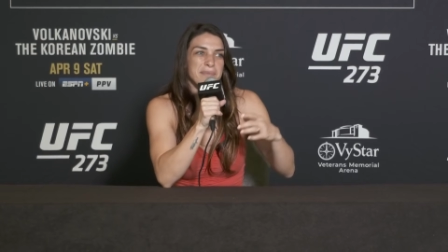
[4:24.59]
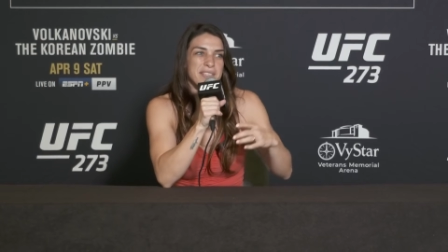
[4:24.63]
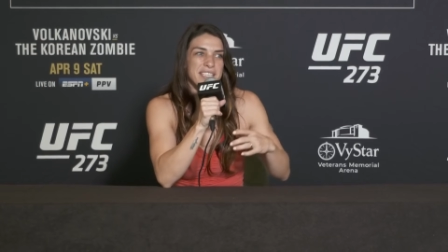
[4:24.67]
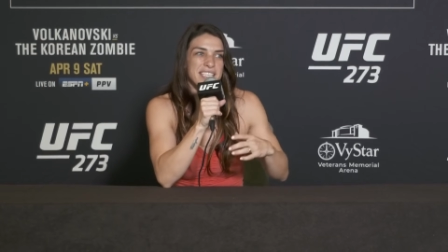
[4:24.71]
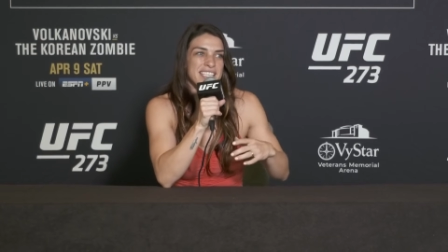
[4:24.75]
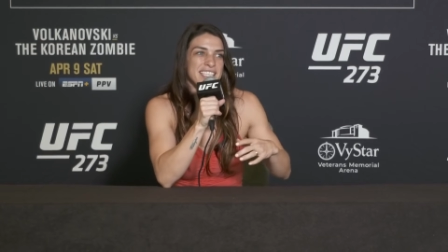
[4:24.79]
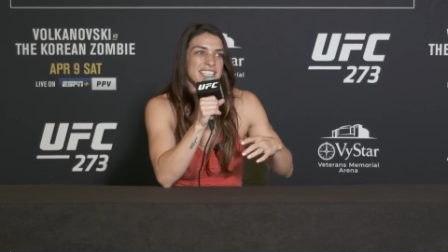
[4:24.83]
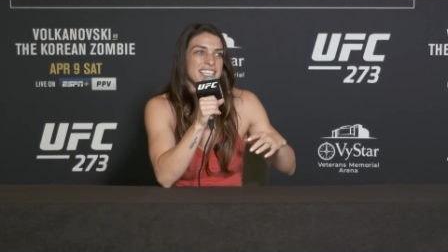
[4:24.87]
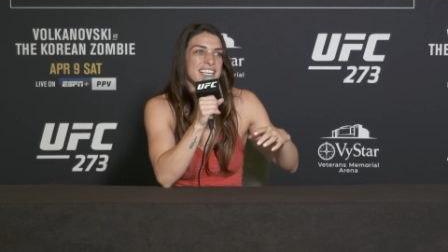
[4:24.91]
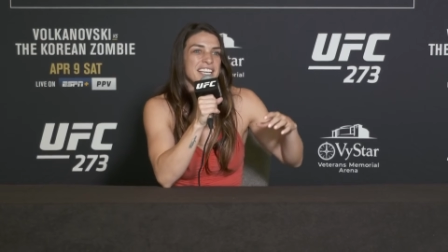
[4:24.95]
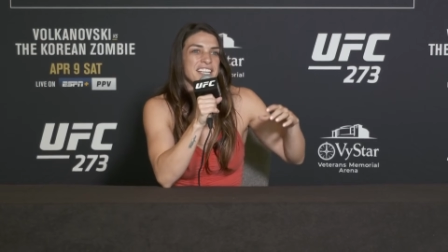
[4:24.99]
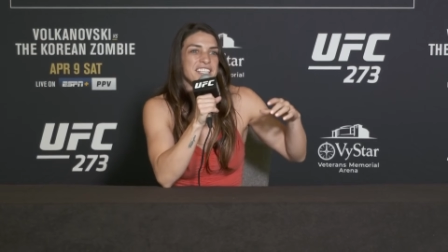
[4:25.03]

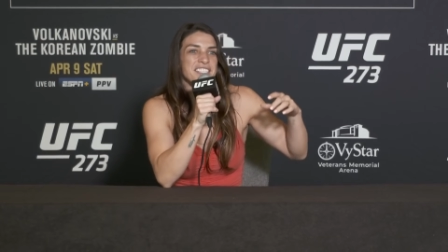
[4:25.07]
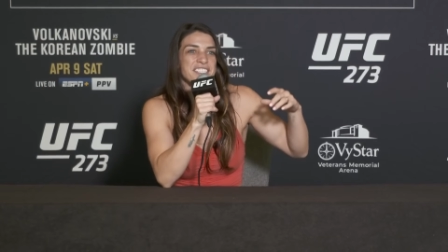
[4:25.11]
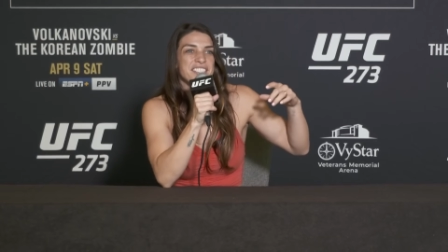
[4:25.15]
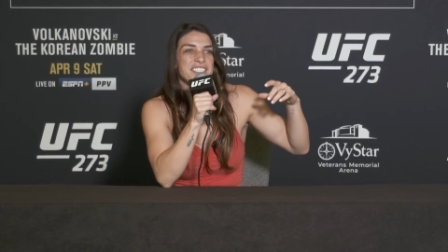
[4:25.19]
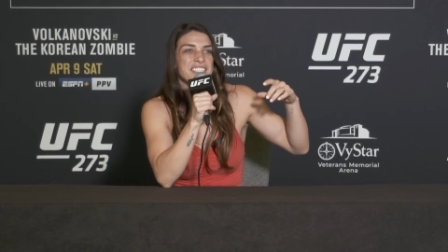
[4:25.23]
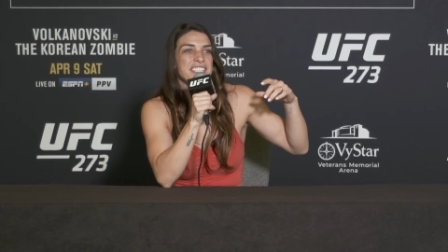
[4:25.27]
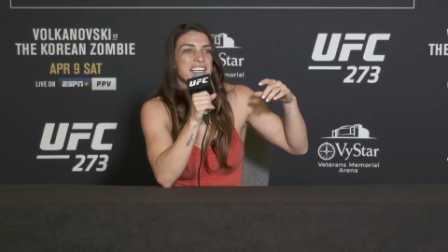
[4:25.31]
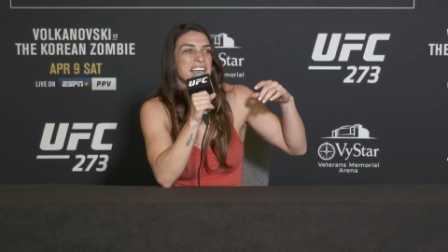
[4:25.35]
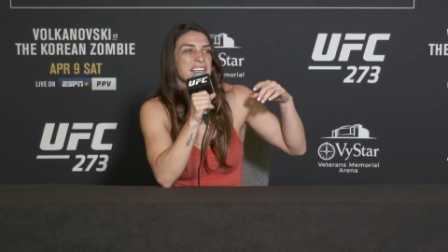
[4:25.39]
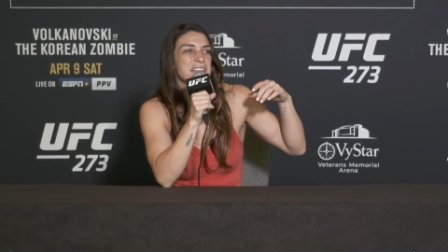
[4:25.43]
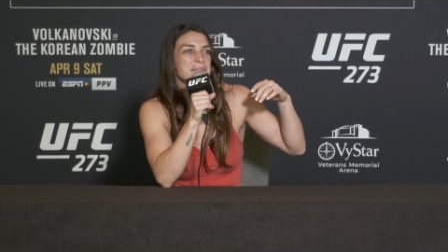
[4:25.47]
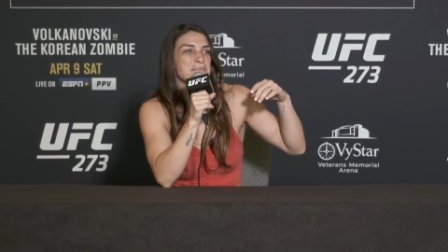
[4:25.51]
me
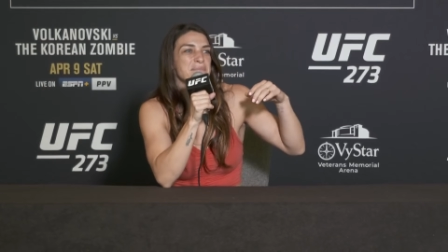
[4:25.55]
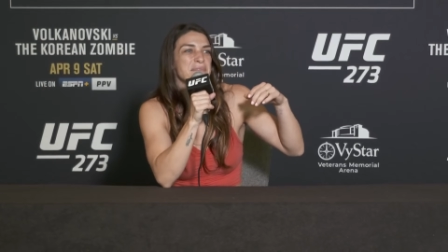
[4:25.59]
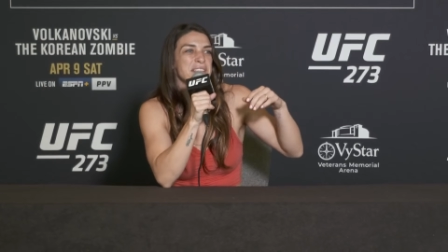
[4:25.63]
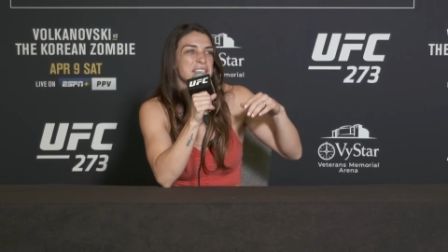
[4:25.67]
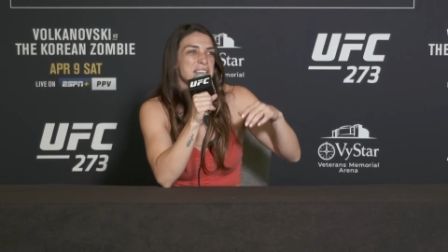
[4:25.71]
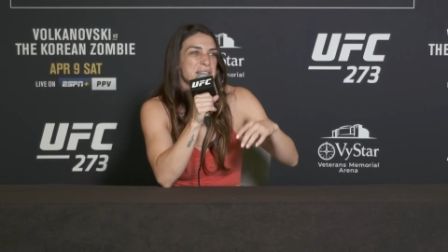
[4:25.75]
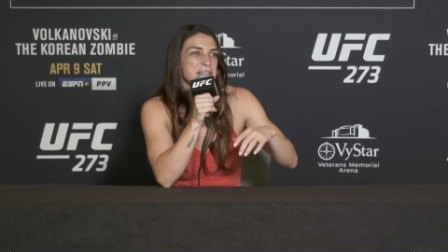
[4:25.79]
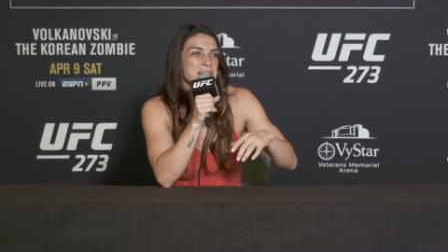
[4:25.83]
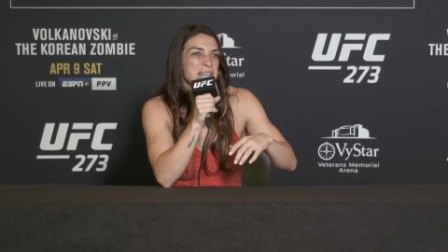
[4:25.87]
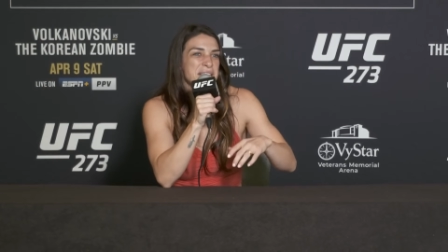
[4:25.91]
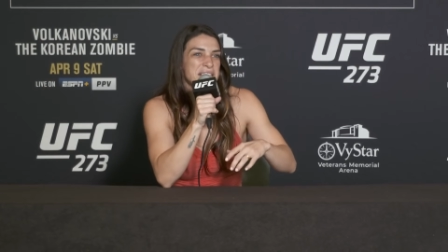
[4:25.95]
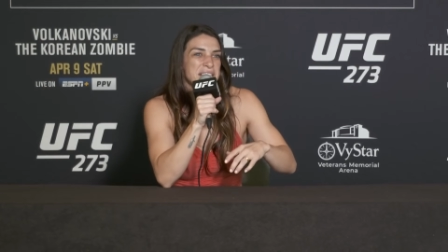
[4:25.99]
to get
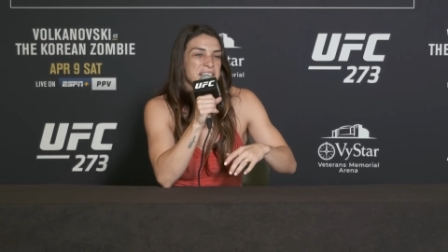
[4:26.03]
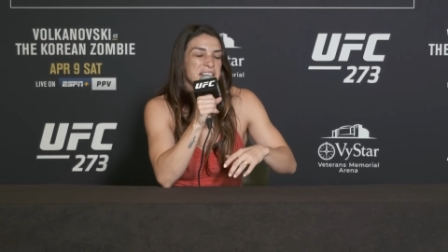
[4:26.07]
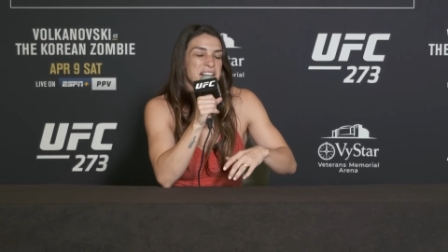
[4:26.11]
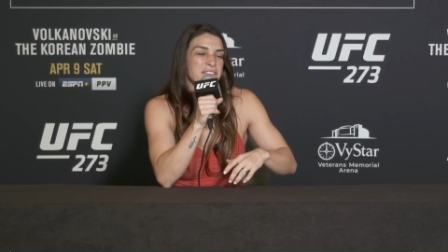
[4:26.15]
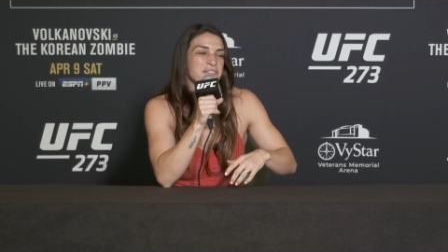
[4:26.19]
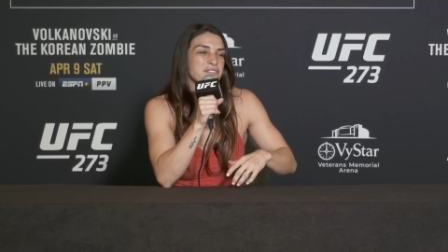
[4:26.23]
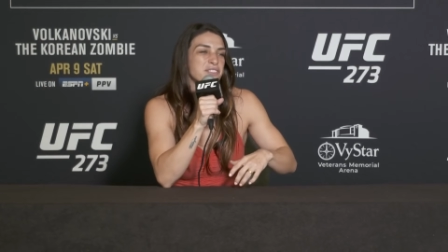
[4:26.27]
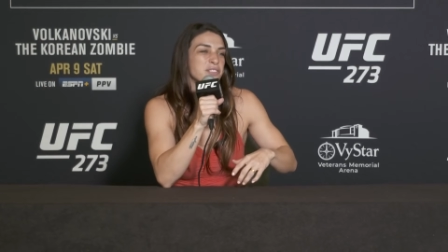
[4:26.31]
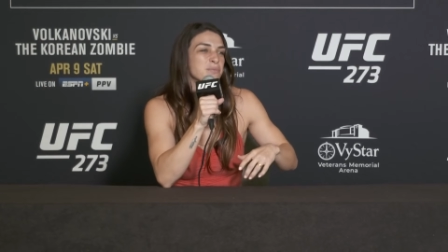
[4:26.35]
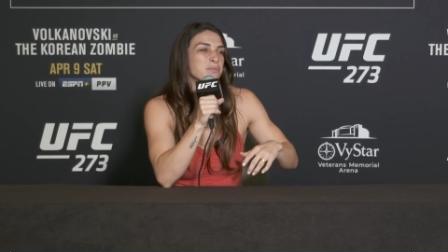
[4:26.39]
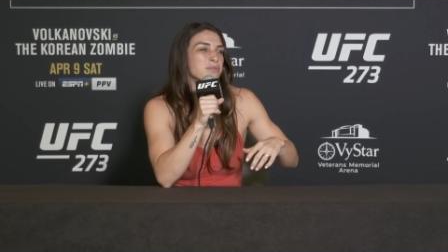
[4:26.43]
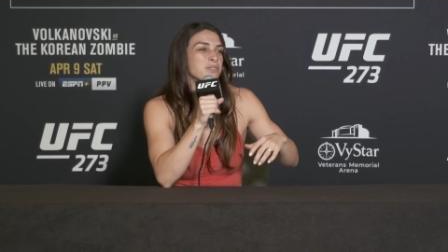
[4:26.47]
me
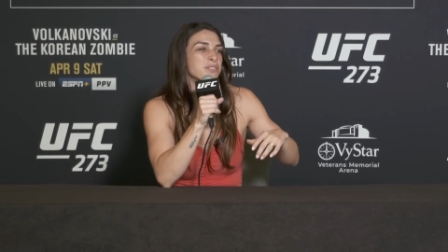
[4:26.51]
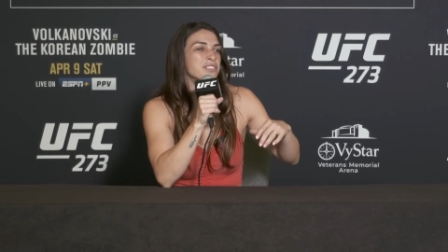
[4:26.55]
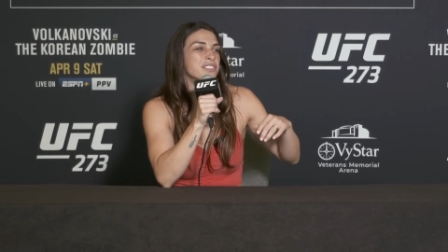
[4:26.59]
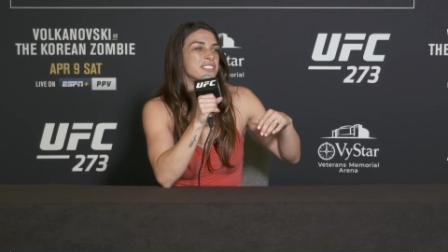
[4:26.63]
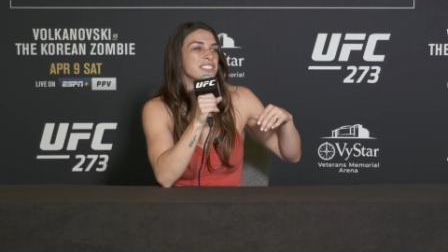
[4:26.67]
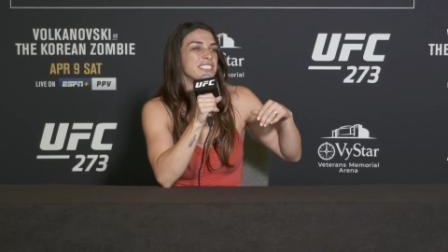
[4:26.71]
comfortable,